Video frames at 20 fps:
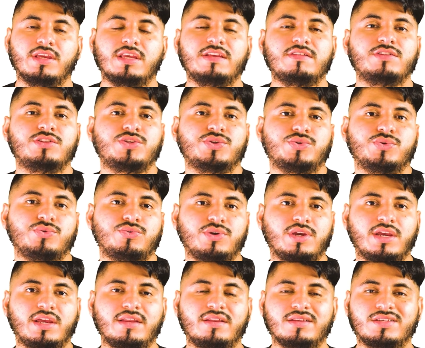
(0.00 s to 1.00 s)
into
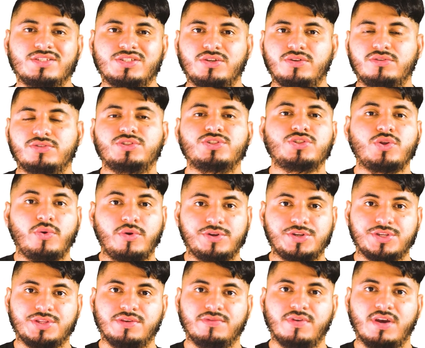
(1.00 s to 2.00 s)
an external
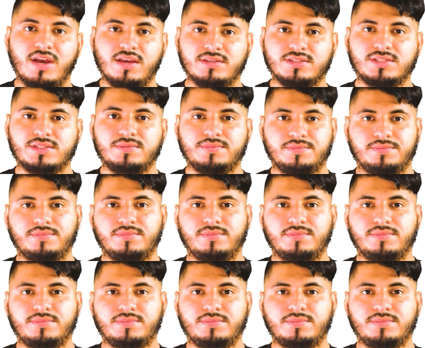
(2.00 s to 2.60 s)
storage device.